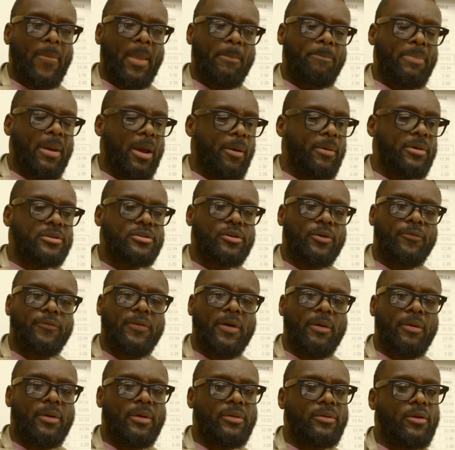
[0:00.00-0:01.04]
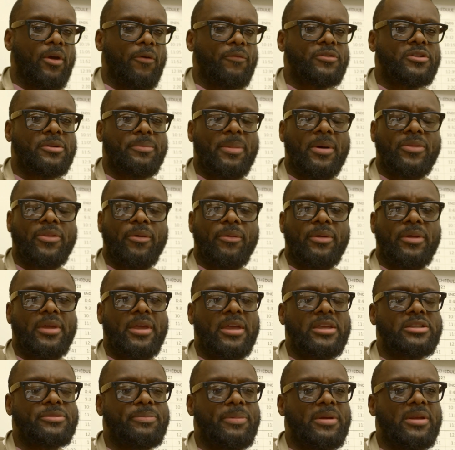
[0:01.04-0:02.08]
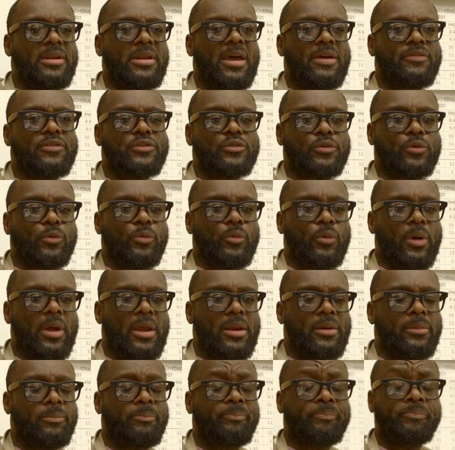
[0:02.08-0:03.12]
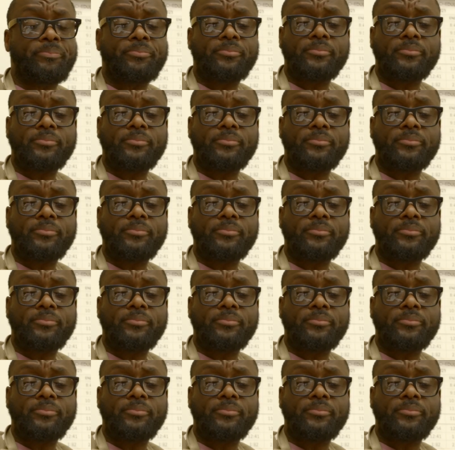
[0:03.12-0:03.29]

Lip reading: parents are very nervous about their kids being after school and